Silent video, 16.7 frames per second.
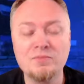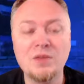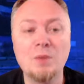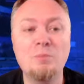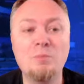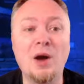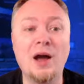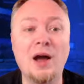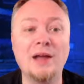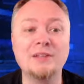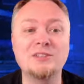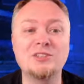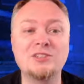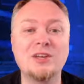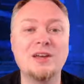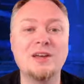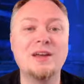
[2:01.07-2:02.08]

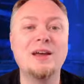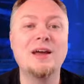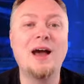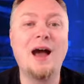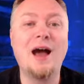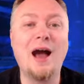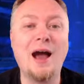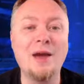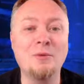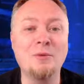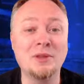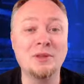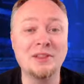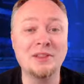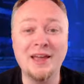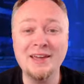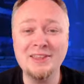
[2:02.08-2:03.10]
but I
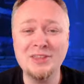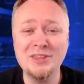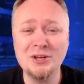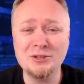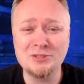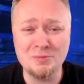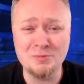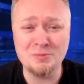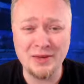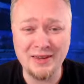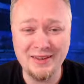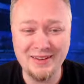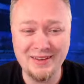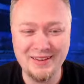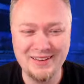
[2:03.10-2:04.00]
would like there to be.